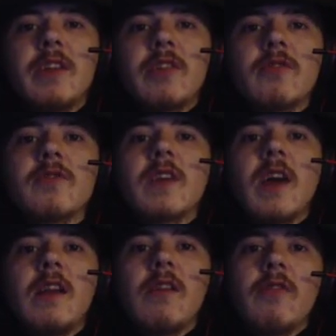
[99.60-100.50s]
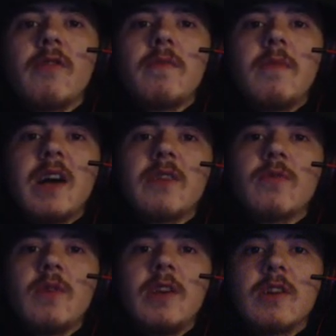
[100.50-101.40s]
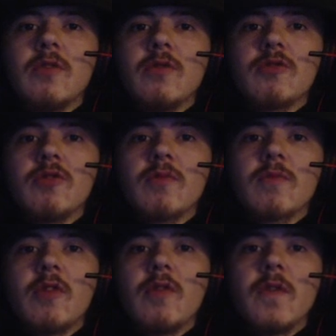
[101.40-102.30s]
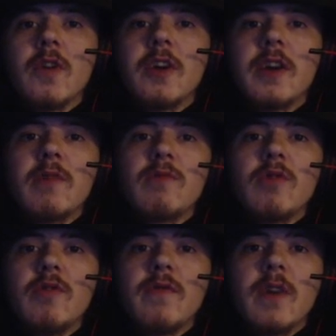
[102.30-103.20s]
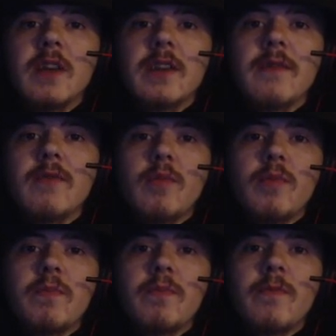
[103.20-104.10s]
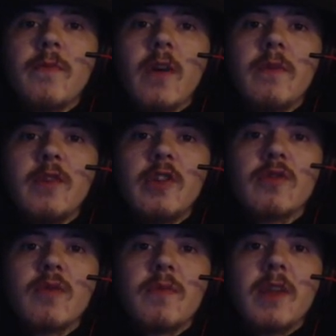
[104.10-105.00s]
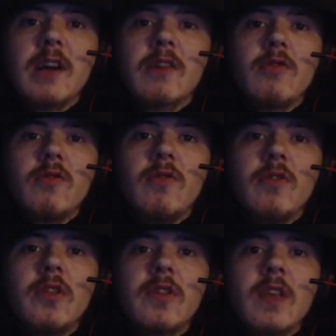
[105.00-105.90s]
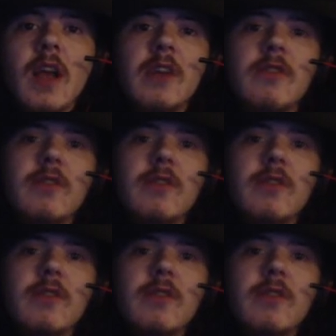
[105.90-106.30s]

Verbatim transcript: does gain enough mass when it goes supernova, it will in fact have a bomb into a black hole instead.